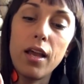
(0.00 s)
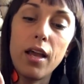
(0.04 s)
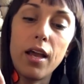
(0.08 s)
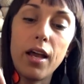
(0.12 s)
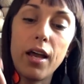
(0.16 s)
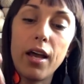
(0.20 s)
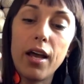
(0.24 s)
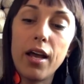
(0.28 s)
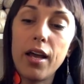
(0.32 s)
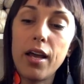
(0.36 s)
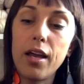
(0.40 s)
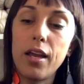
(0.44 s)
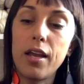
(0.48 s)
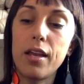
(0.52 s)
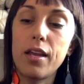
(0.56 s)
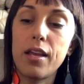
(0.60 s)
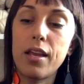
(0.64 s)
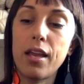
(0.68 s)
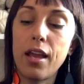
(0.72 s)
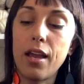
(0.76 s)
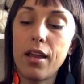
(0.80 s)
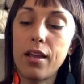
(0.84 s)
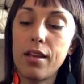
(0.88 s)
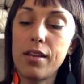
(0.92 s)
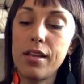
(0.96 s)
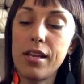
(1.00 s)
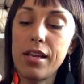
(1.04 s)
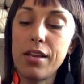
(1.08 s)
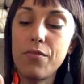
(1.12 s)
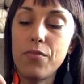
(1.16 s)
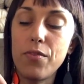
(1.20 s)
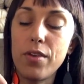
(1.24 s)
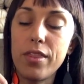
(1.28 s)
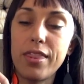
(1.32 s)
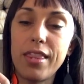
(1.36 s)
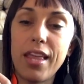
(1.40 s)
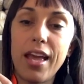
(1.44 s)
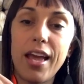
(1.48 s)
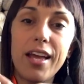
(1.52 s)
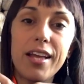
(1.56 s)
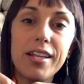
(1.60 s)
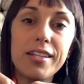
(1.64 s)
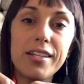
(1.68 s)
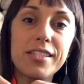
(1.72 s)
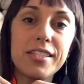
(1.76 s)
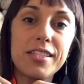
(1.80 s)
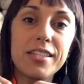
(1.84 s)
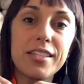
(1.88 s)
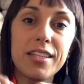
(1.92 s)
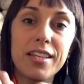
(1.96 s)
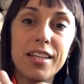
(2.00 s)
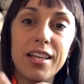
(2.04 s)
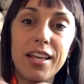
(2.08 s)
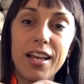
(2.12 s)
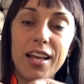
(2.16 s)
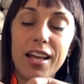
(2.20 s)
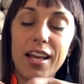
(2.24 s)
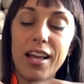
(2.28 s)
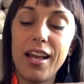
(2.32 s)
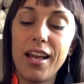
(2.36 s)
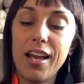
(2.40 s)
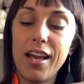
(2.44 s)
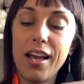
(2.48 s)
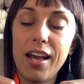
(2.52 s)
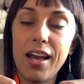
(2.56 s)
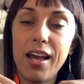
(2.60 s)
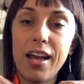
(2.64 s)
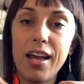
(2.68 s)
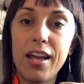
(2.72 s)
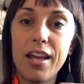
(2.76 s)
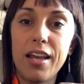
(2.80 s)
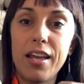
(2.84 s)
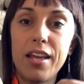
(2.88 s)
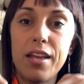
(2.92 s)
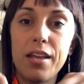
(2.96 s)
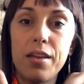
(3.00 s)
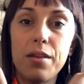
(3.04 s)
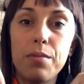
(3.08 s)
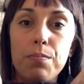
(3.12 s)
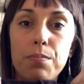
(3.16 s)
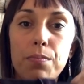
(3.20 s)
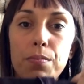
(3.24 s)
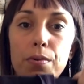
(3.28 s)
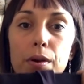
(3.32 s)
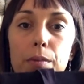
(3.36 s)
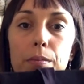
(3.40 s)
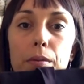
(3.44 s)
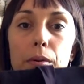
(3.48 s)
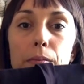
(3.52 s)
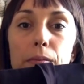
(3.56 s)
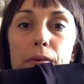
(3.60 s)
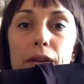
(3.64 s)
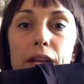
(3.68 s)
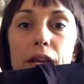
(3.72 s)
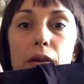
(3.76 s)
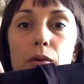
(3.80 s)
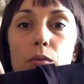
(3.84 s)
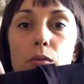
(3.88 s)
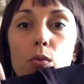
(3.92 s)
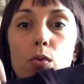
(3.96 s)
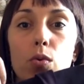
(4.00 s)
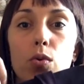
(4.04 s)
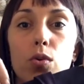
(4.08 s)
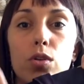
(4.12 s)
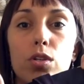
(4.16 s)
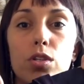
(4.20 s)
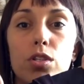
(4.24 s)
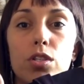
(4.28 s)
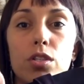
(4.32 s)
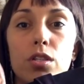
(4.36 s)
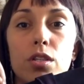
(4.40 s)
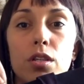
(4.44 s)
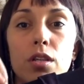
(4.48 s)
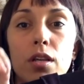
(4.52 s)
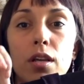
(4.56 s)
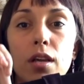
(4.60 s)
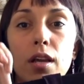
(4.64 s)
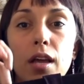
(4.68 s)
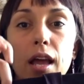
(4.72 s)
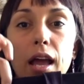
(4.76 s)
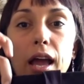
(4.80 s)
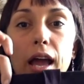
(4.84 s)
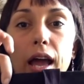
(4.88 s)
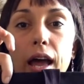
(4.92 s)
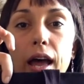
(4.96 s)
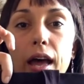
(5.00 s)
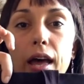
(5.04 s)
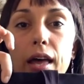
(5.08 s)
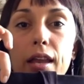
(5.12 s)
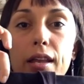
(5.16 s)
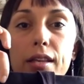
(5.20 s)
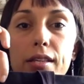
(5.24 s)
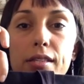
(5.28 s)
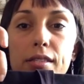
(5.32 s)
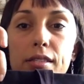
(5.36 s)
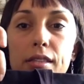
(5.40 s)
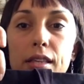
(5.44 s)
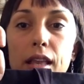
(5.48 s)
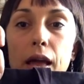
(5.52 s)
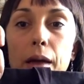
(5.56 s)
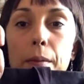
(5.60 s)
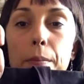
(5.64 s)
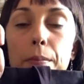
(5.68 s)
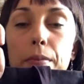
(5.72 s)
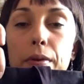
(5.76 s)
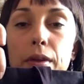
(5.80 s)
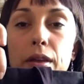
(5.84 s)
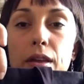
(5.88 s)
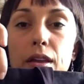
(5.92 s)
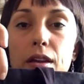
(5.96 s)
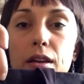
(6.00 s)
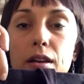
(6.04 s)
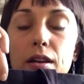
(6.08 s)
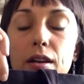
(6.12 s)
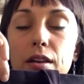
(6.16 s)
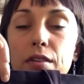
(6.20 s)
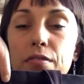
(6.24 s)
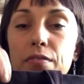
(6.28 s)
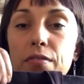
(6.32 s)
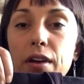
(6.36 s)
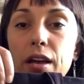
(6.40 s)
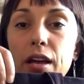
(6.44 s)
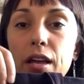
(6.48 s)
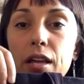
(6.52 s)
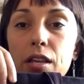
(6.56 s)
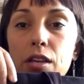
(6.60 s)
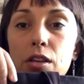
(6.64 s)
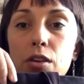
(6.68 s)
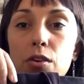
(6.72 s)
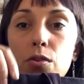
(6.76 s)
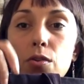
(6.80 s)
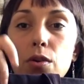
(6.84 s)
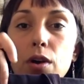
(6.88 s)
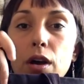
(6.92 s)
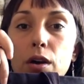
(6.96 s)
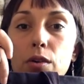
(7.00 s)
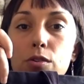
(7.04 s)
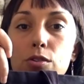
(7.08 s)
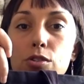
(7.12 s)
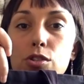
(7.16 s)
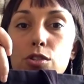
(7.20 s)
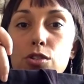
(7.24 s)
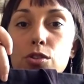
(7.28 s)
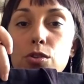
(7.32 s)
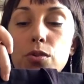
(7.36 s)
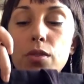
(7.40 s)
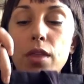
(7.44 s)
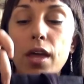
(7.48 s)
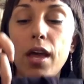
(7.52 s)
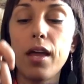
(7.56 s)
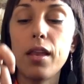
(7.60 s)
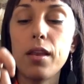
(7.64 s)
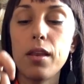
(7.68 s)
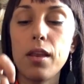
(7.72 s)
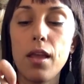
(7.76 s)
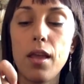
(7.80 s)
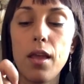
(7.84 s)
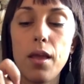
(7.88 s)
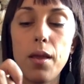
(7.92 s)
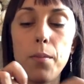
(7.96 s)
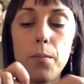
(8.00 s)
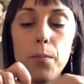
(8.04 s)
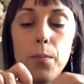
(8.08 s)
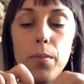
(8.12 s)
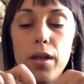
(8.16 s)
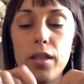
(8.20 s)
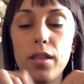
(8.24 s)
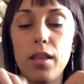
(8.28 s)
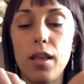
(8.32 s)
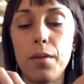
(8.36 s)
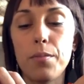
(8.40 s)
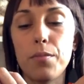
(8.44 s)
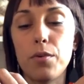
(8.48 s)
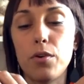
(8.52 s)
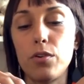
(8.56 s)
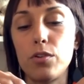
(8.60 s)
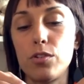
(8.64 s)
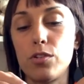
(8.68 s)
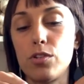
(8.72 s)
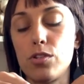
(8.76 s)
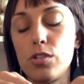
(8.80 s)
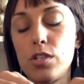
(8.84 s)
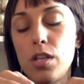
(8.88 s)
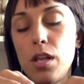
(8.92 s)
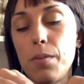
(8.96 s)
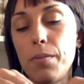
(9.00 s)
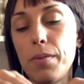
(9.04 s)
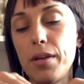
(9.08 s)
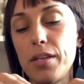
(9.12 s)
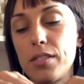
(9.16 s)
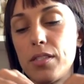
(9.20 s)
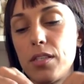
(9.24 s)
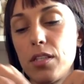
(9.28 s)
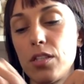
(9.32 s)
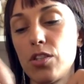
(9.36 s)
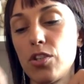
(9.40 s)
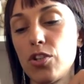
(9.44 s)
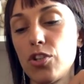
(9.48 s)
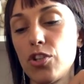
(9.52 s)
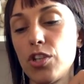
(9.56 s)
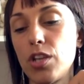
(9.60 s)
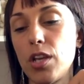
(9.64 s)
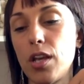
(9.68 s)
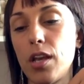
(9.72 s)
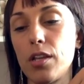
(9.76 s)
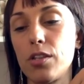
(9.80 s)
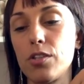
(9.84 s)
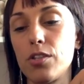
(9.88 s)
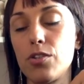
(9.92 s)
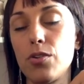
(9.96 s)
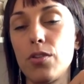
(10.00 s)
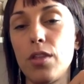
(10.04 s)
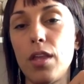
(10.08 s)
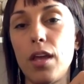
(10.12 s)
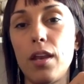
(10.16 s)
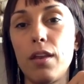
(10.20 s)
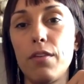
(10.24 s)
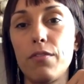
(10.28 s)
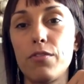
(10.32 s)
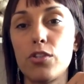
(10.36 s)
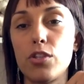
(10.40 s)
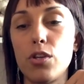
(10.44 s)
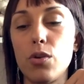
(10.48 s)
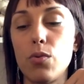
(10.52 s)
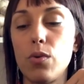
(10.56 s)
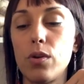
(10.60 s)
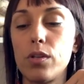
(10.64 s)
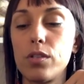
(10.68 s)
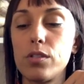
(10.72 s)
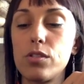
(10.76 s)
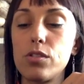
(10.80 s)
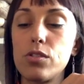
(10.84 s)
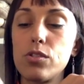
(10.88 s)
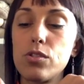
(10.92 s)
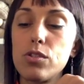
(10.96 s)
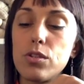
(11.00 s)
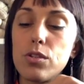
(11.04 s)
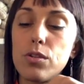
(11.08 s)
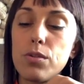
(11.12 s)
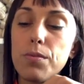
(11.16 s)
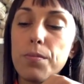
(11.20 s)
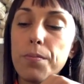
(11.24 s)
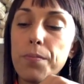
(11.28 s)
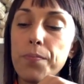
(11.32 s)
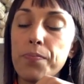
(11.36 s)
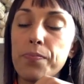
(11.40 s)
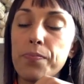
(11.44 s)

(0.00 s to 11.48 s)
I can live with that. I probably would add a snap here if I knew how to do that, but I'm going to tell my sister she can do that if she wants to.